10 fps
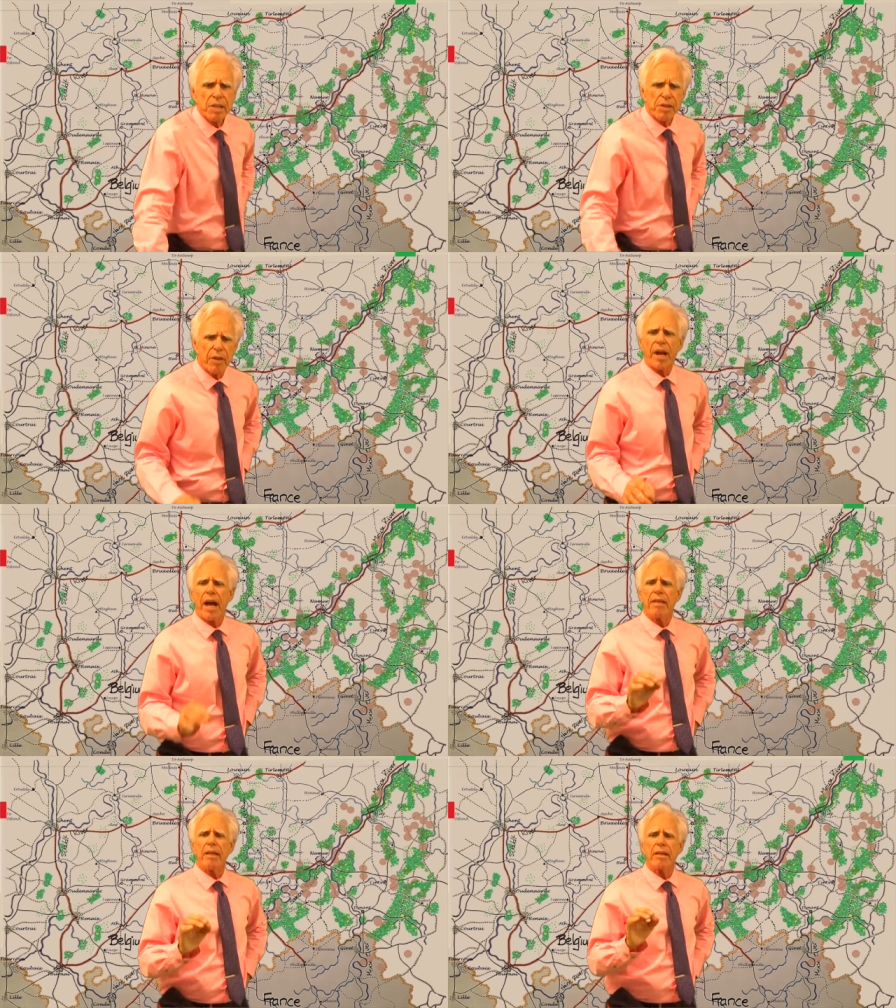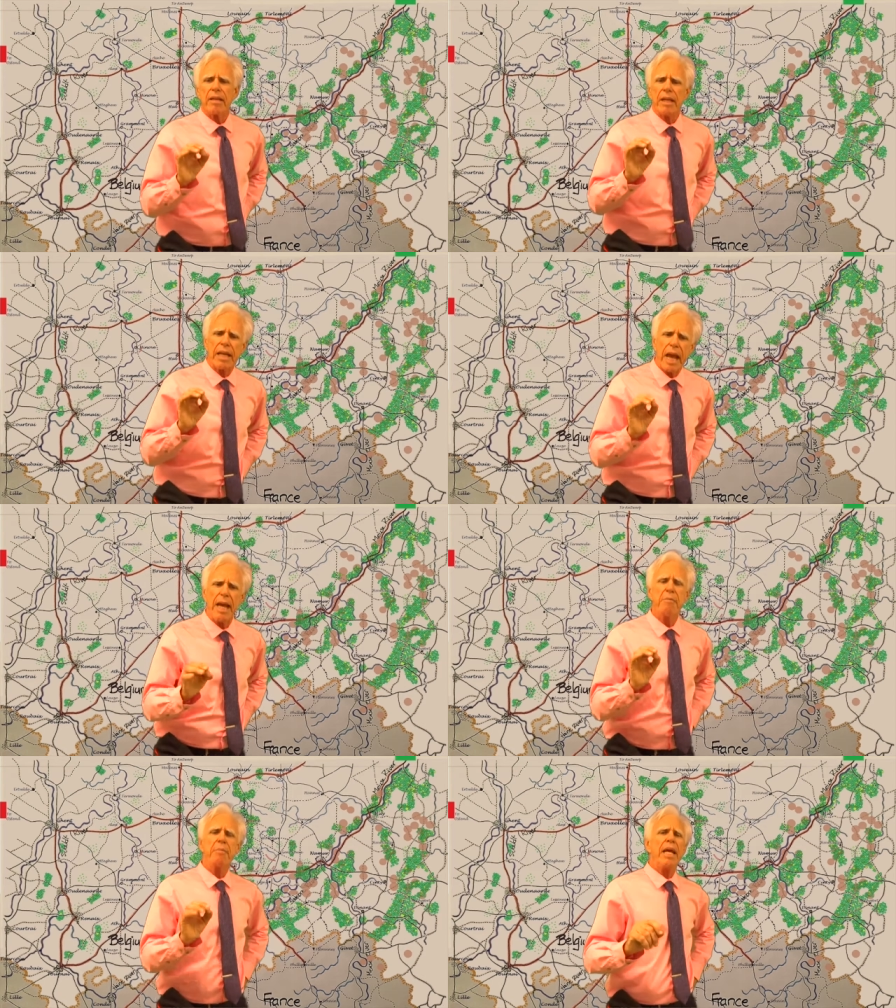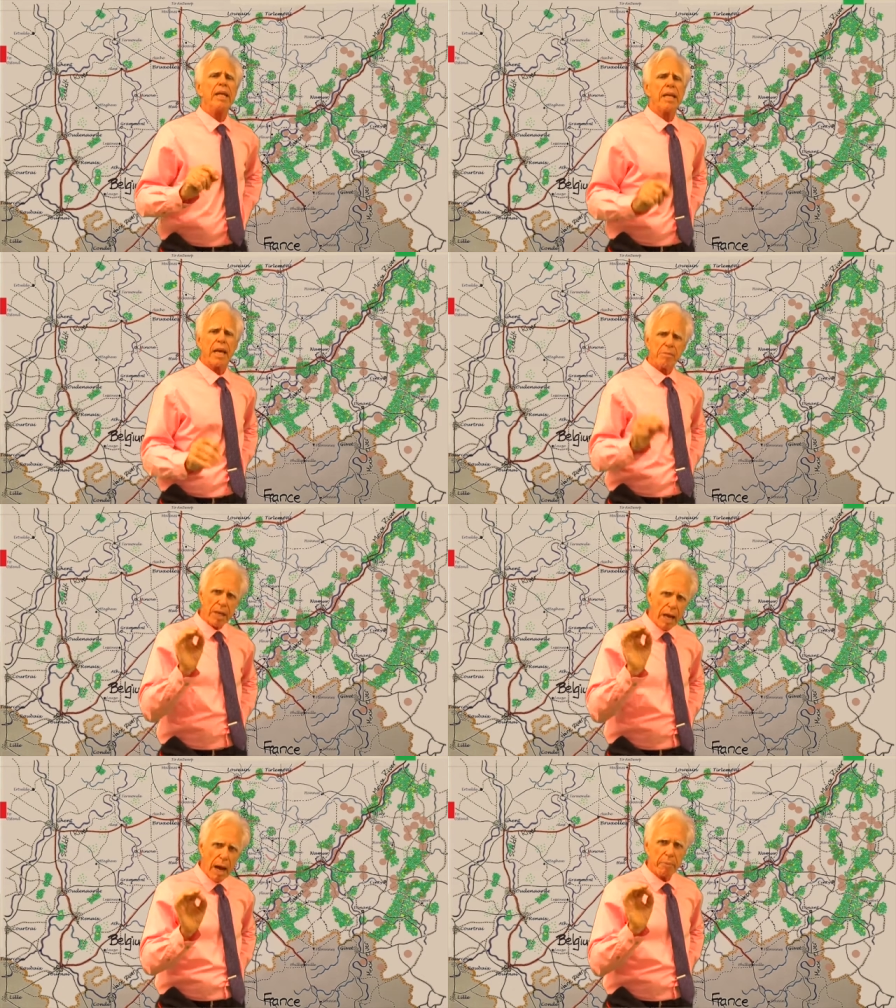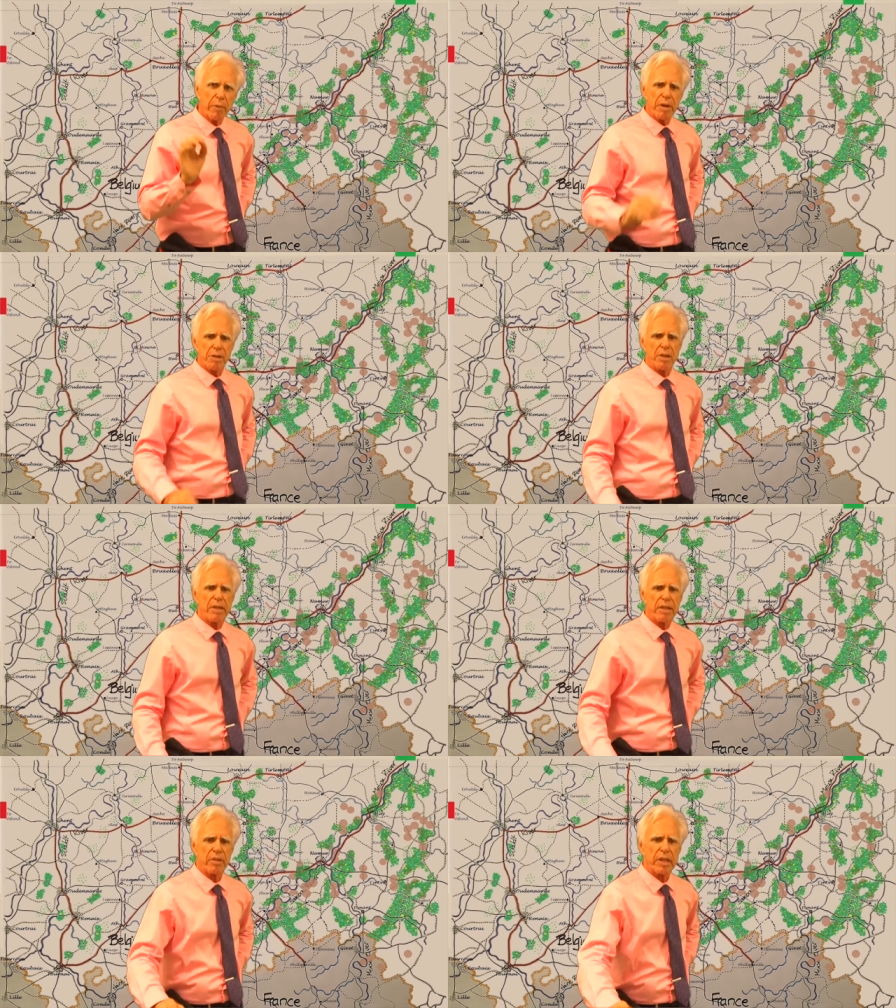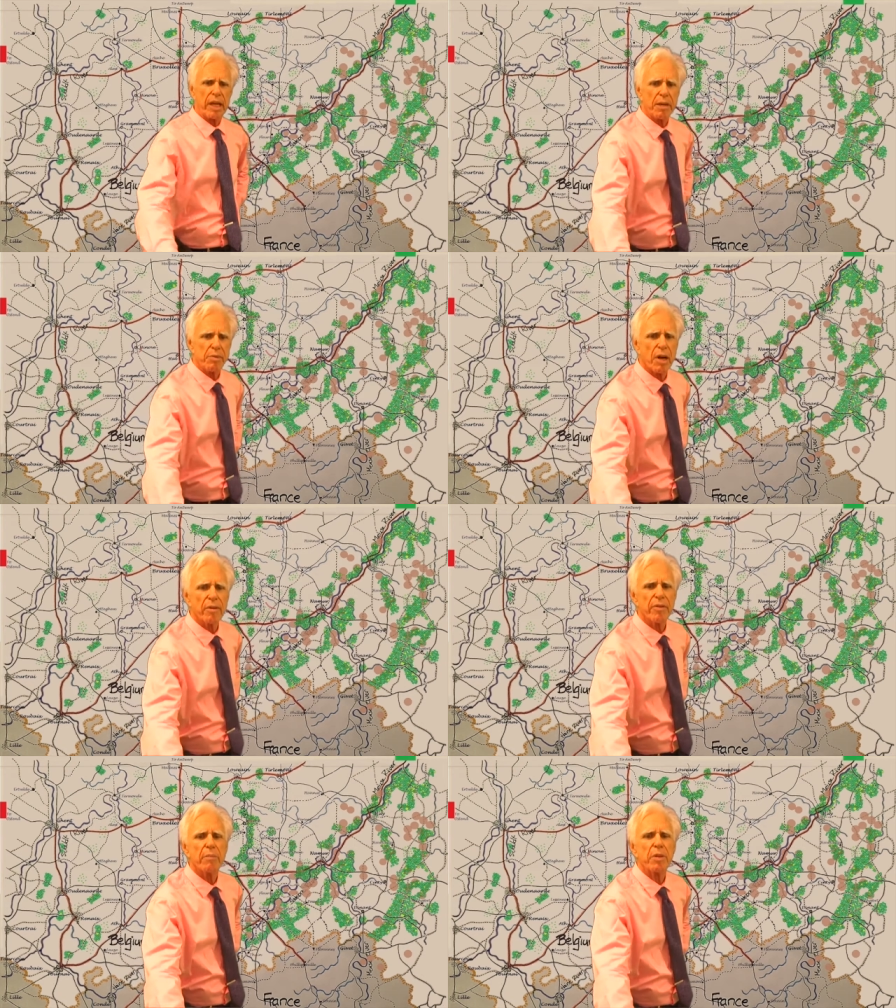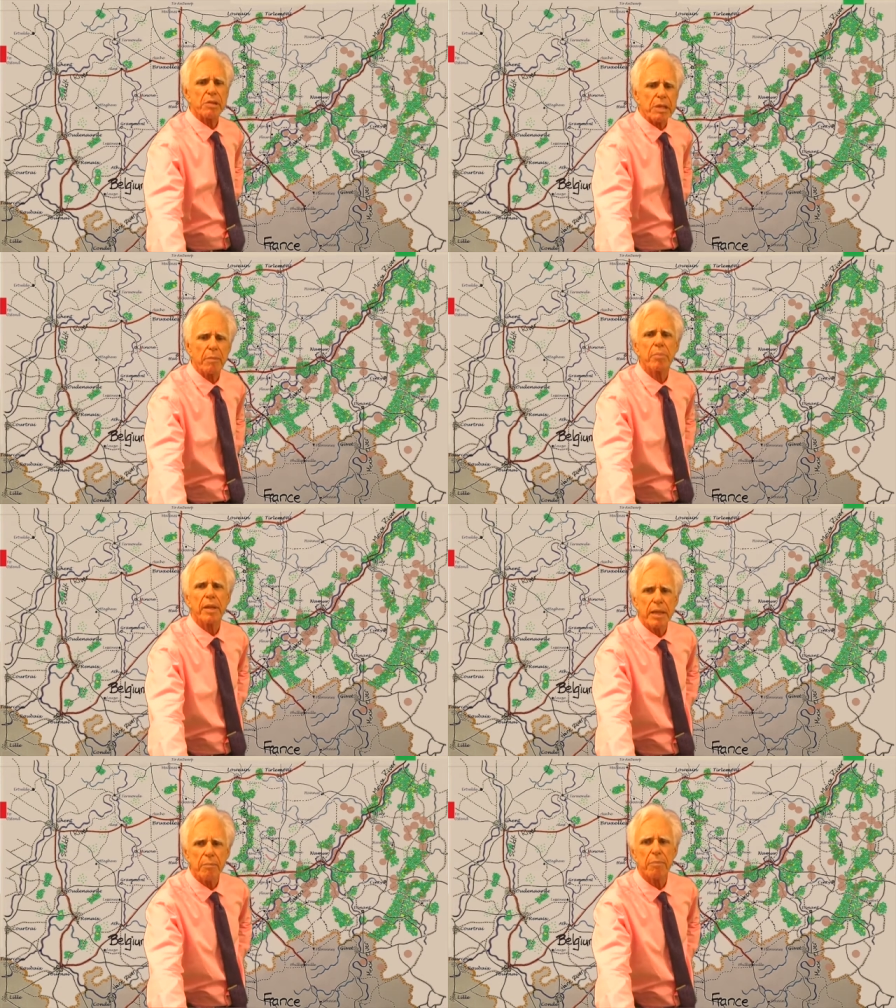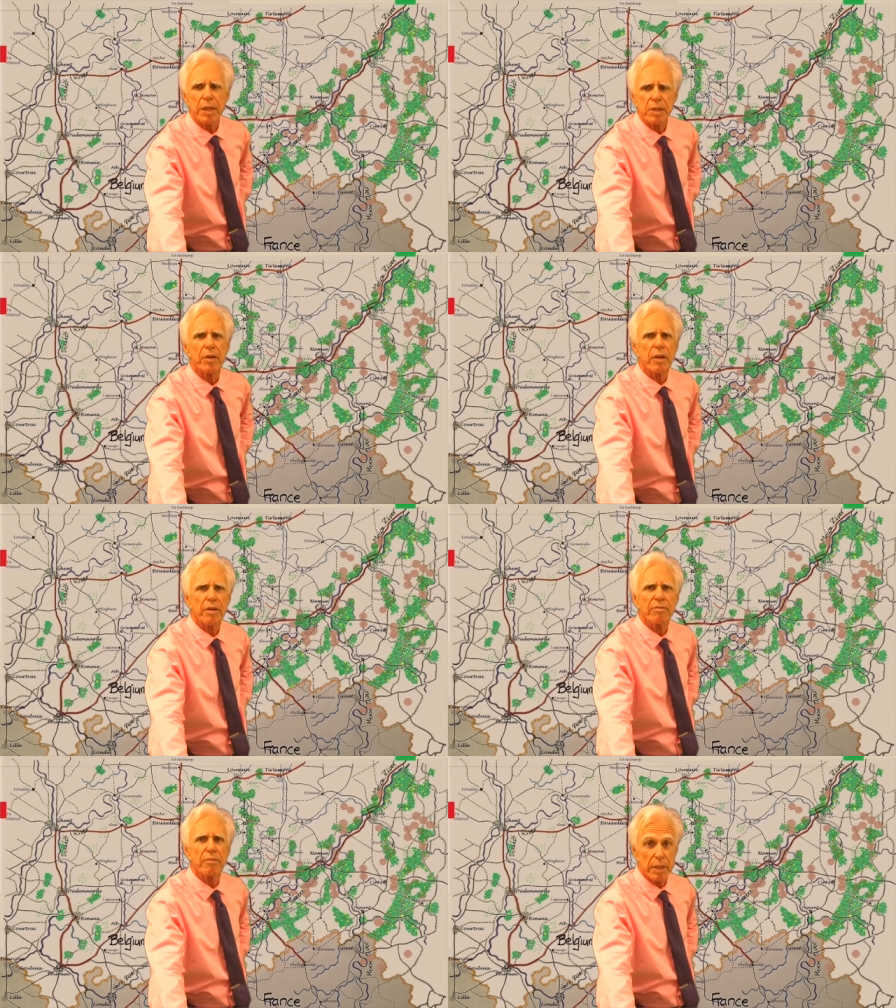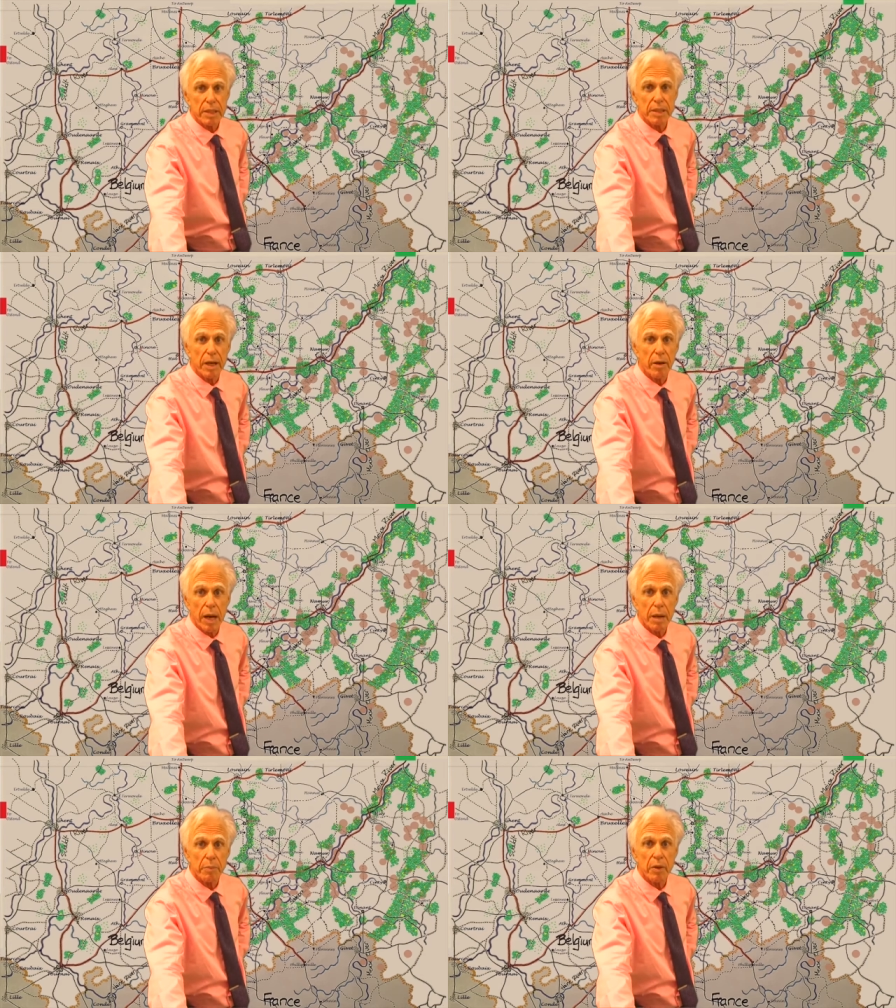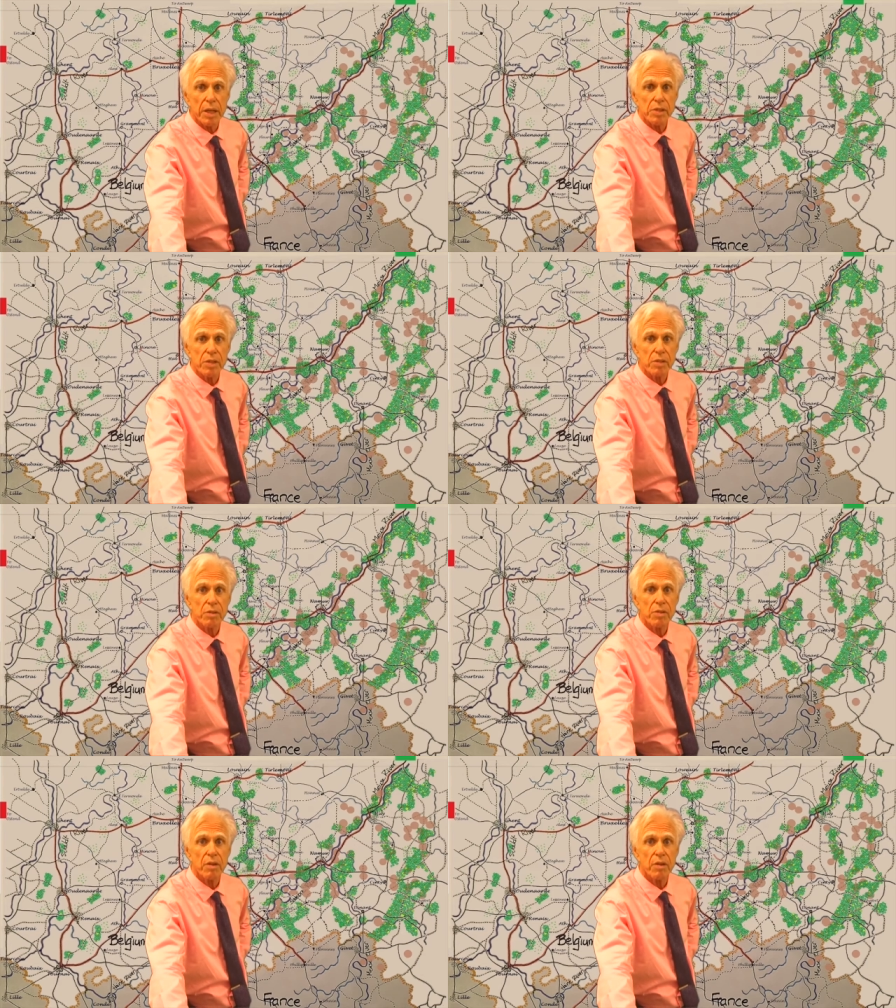So that I think that the campaign games, the operational level games, offer the most complete picture of military operations.